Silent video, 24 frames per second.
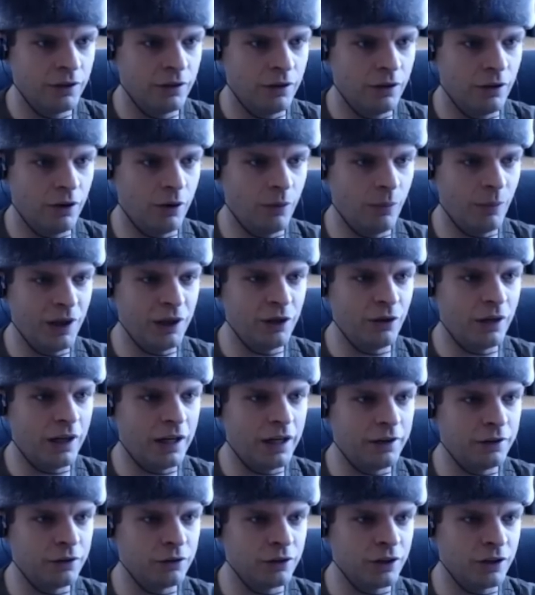Oh, wait, no,
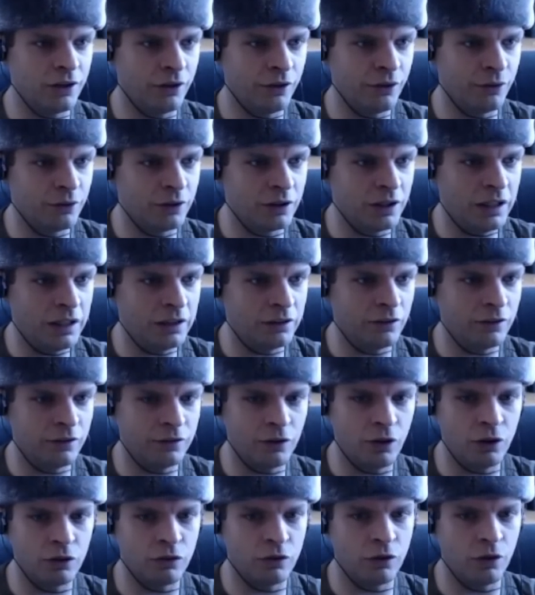I already cleared it at the
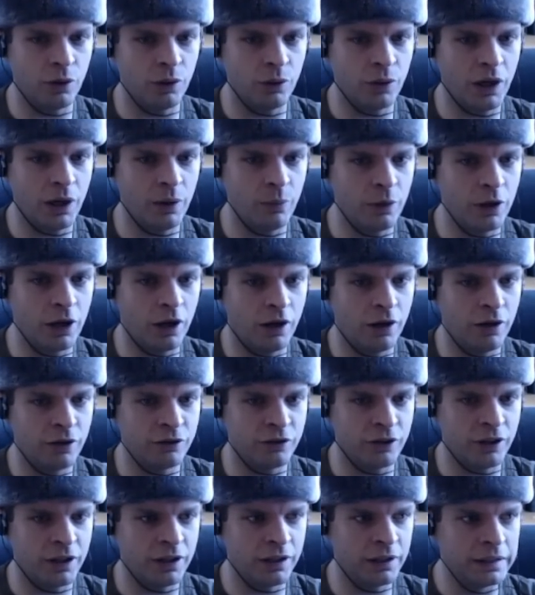start. So, okay, we are done.